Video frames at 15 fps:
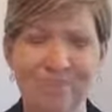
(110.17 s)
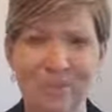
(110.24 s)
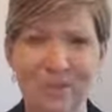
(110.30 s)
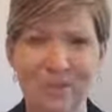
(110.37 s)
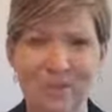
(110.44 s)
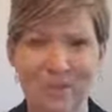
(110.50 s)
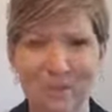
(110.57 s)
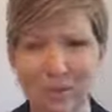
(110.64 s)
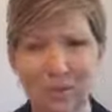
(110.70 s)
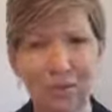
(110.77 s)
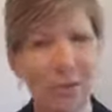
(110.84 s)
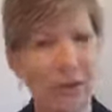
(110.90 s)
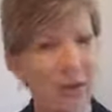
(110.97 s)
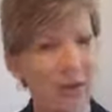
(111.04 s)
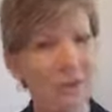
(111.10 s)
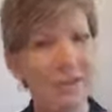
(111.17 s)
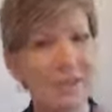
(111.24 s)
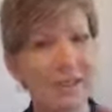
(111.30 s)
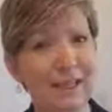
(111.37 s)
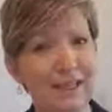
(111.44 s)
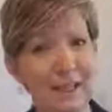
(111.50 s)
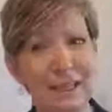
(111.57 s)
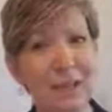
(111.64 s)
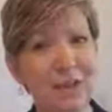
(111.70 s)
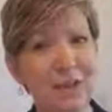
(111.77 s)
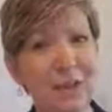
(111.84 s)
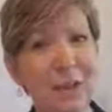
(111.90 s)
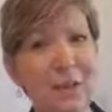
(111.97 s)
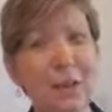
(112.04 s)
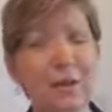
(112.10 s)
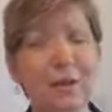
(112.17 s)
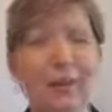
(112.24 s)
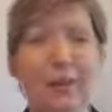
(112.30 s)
It was a little hard to get into,